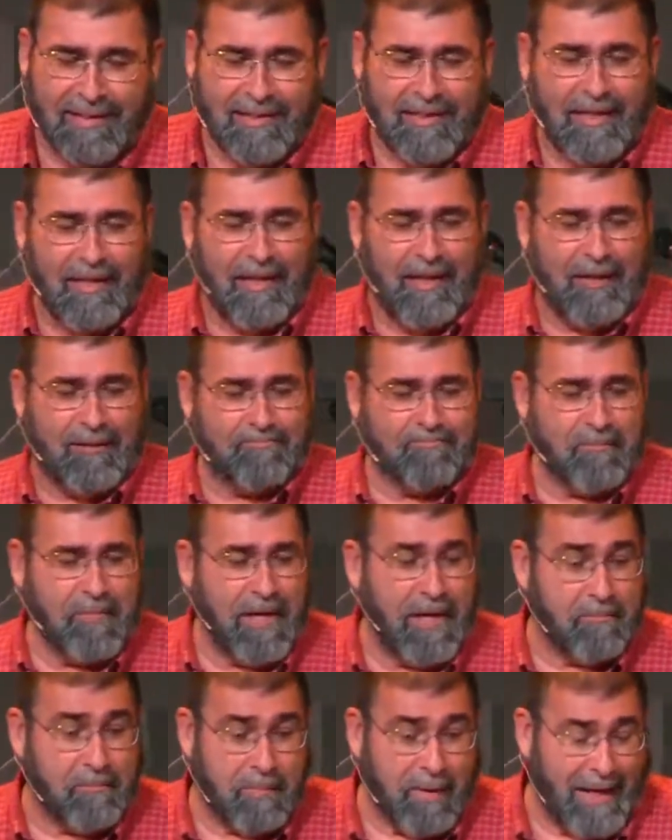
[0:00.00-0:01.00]

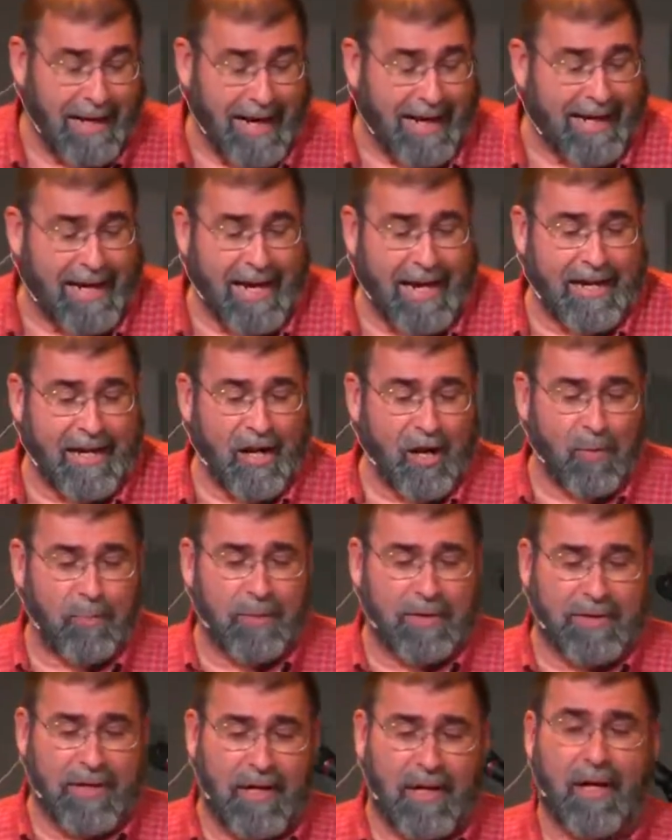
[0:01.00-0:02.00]
and I can't help
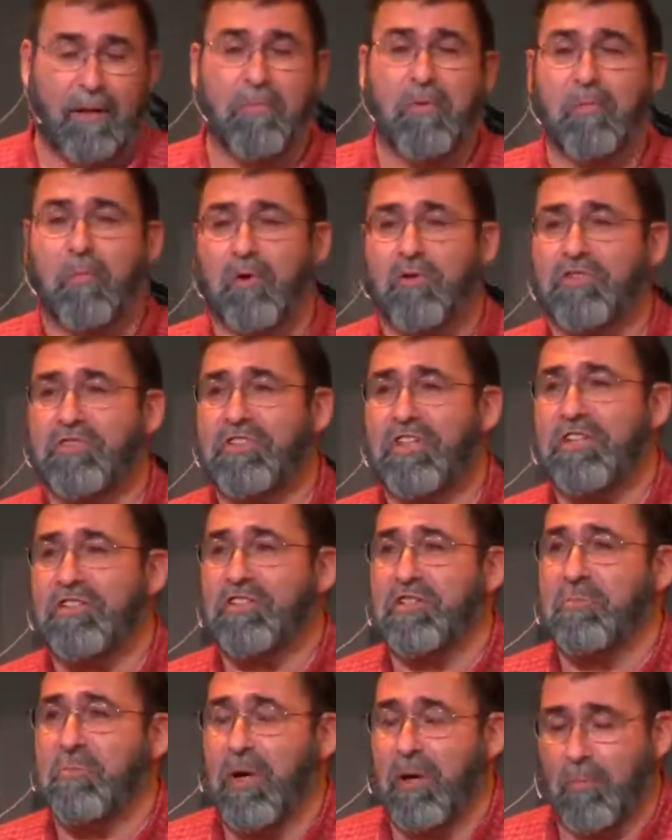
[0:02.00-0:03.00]
it that I'm the most
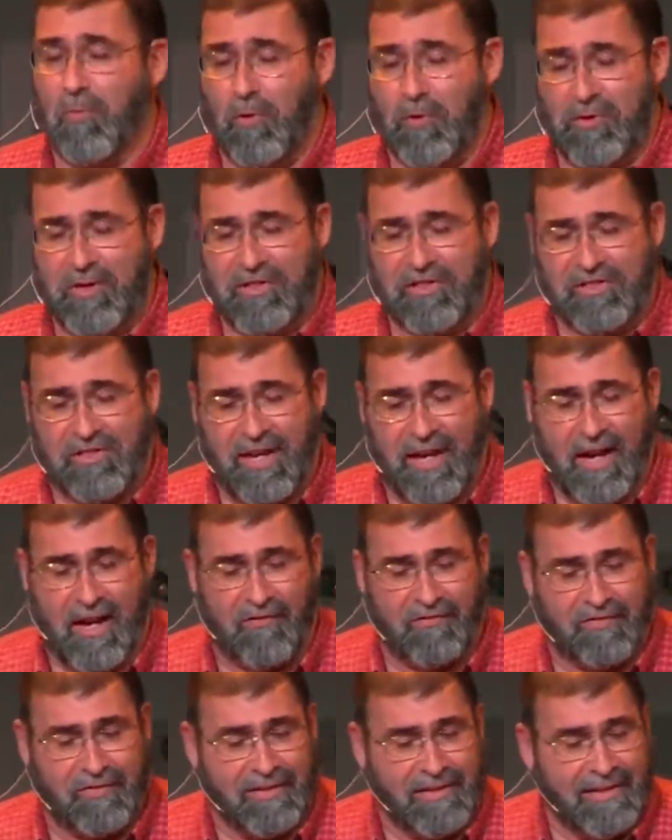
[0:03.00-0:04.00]
seasoned member of the
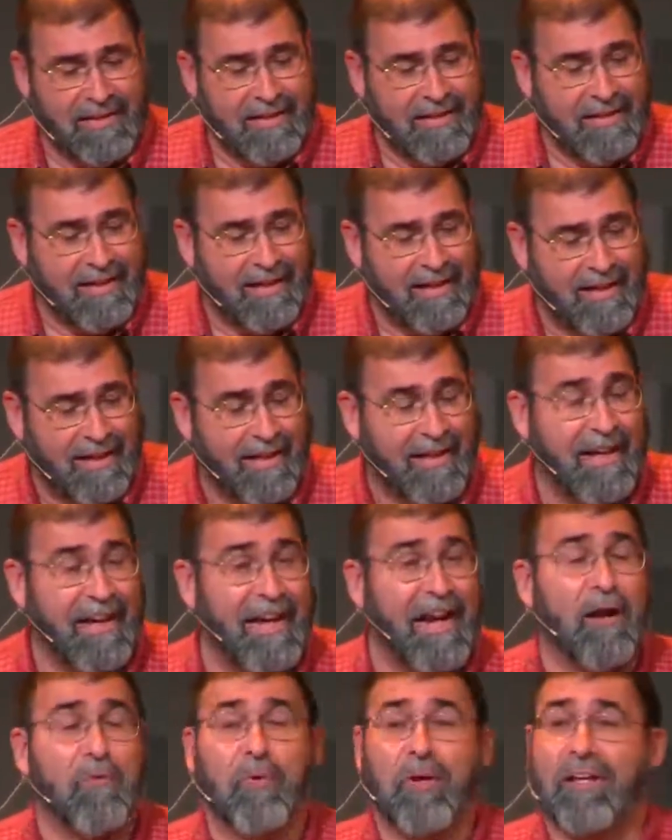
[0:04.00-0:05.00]
staff,
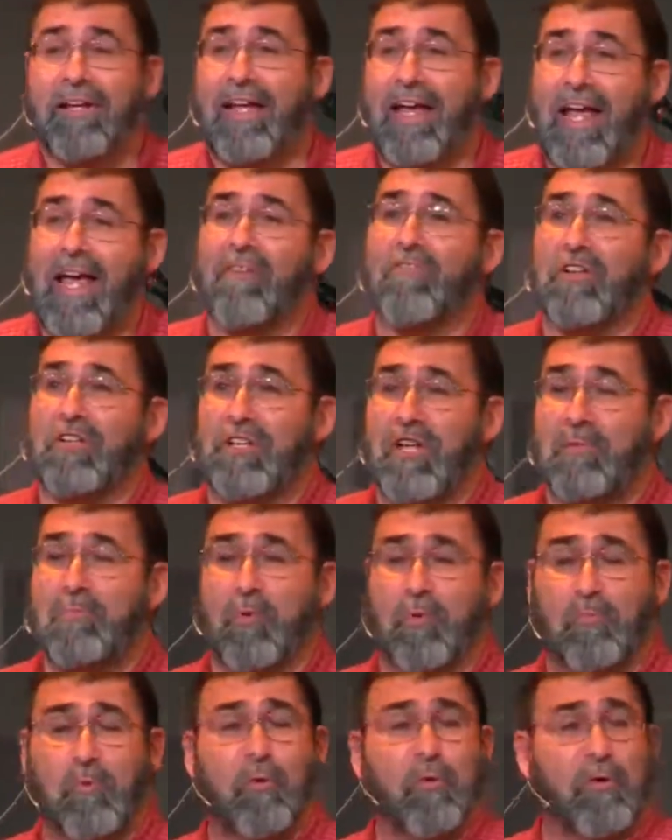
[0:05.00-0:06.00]
and I really have a
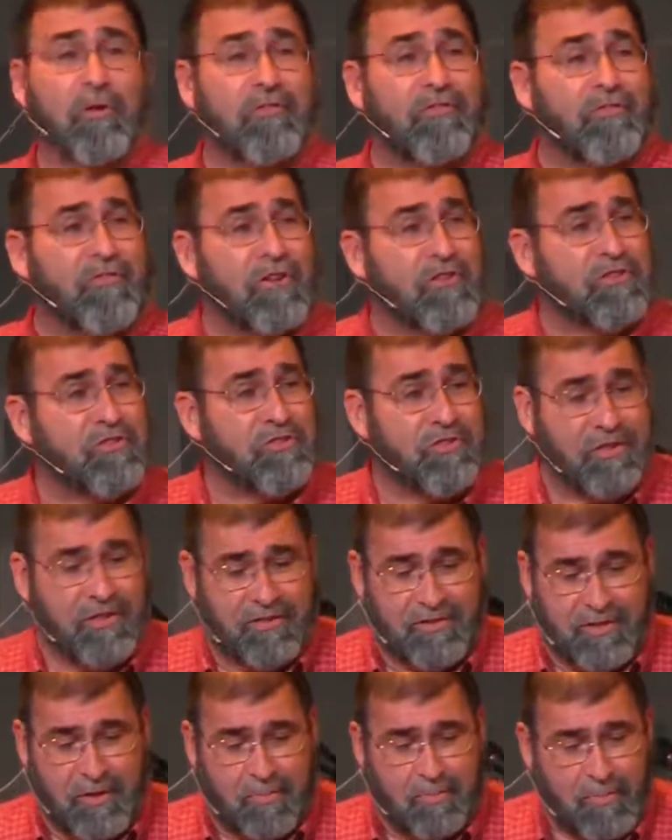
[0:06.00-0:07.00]
deeper pool of fish to
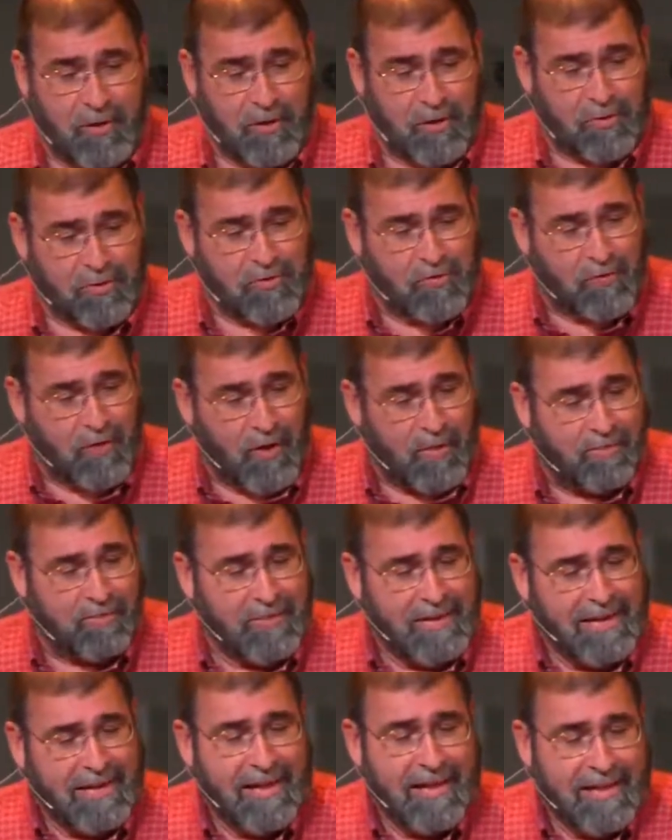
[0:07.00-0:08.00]
dip minnows
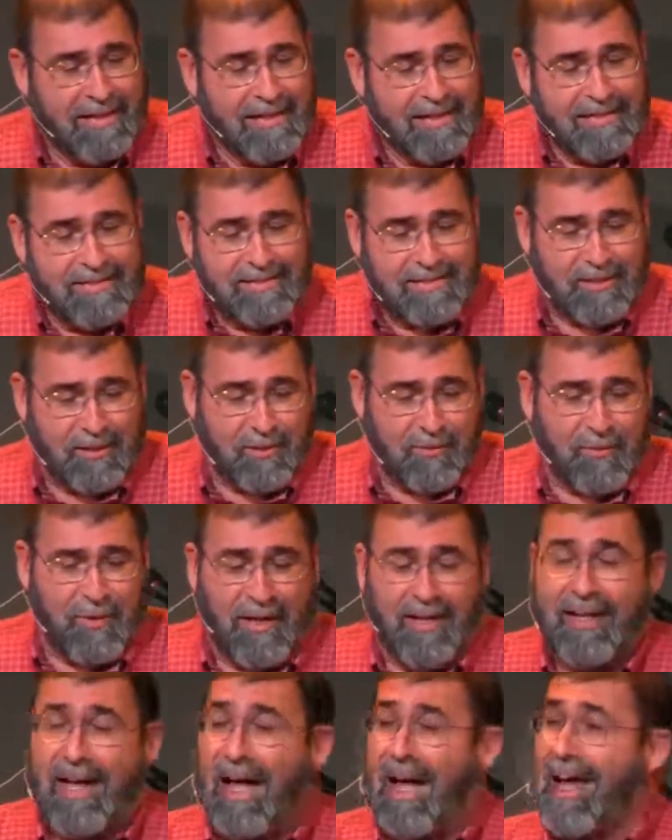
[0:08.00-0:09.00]
from. So
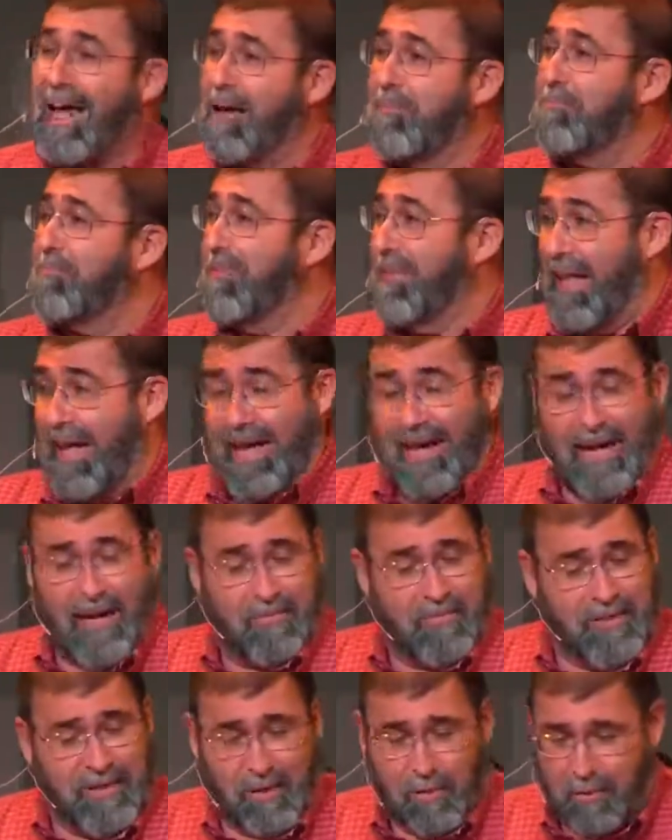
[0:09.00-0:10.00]
I
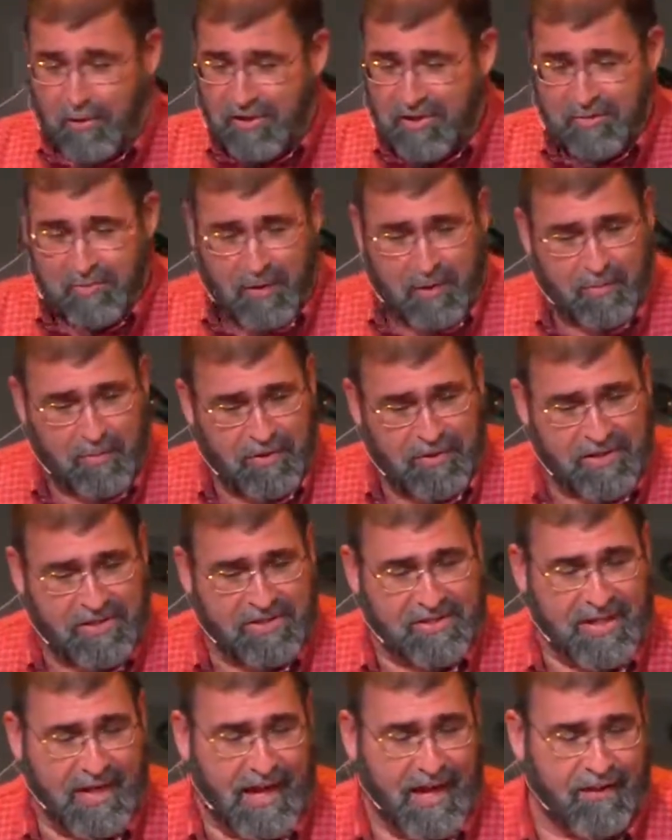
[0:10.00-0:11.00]
am the oldest member of the
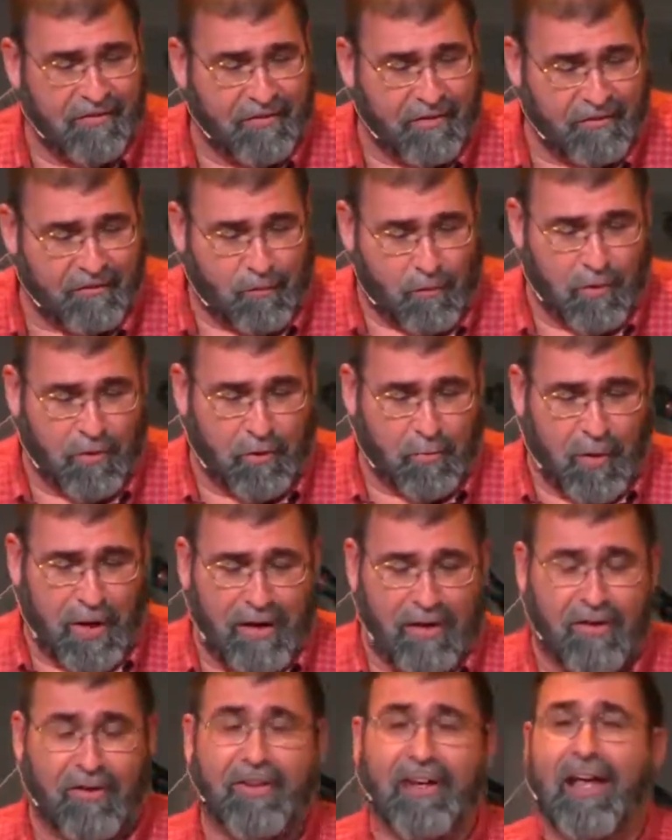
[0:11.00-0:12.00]
staff, and for the
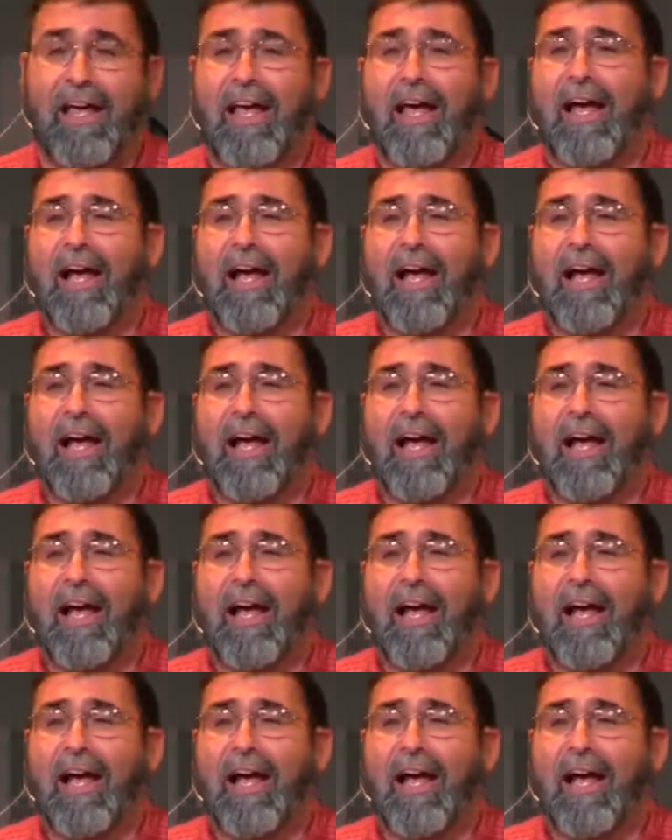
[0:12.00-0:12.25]
record,